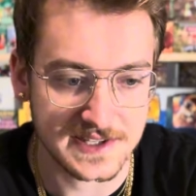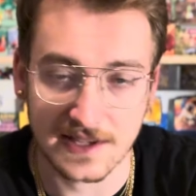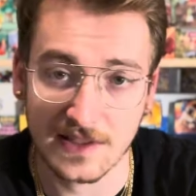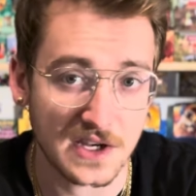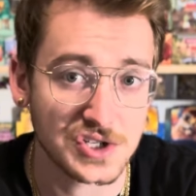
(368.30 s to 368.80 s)
I
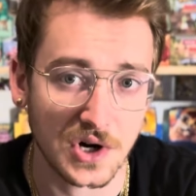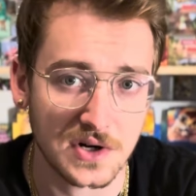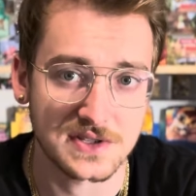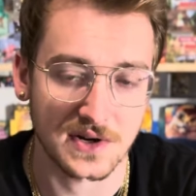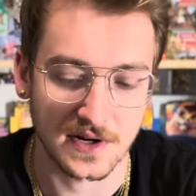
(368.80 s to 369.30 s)
like
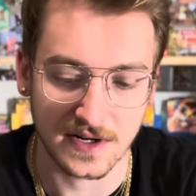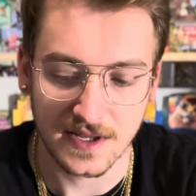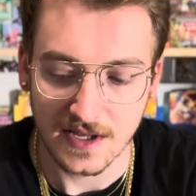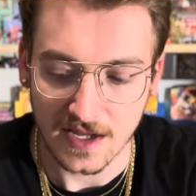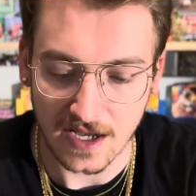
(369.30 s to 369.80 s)
Charizard,
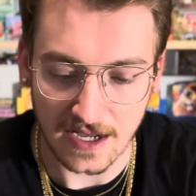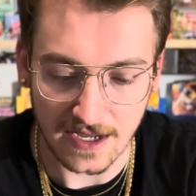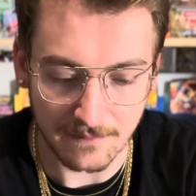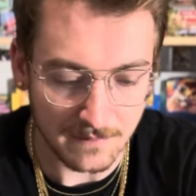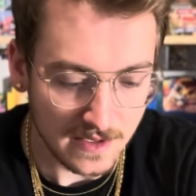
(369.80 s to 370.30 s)

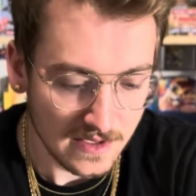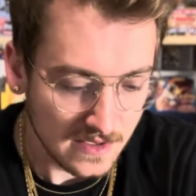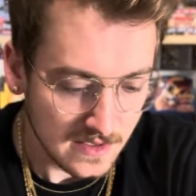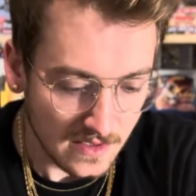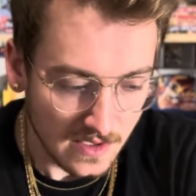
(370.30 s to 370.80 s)

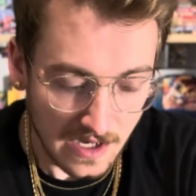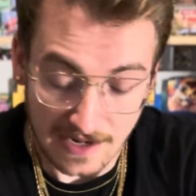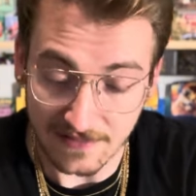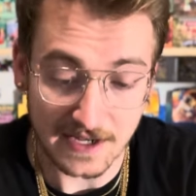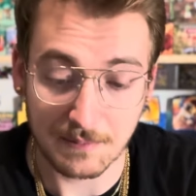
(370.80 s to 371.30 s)
I
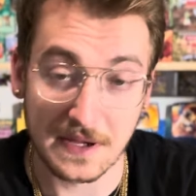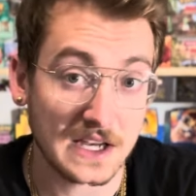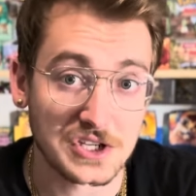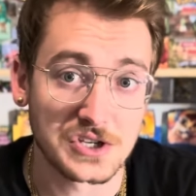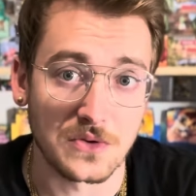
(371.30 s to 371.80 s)
like
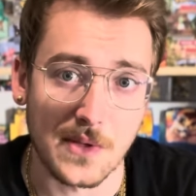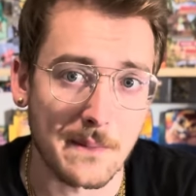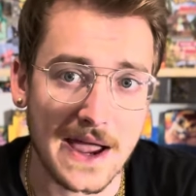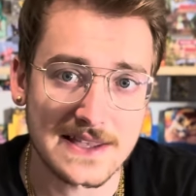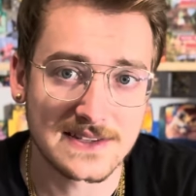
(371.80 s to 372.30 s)
Pikachu, the
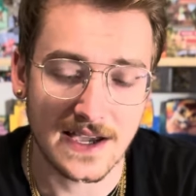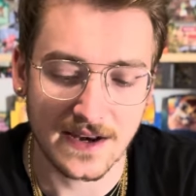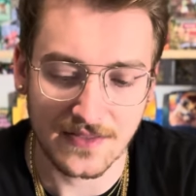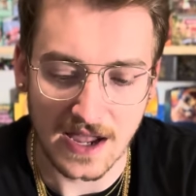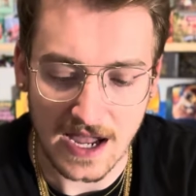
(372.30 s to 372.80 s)
mascot of
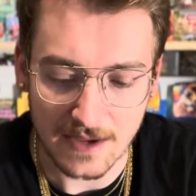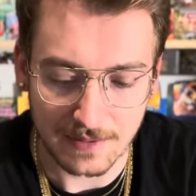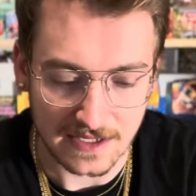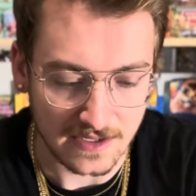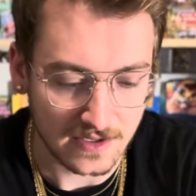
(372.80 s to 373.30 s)
the hobby,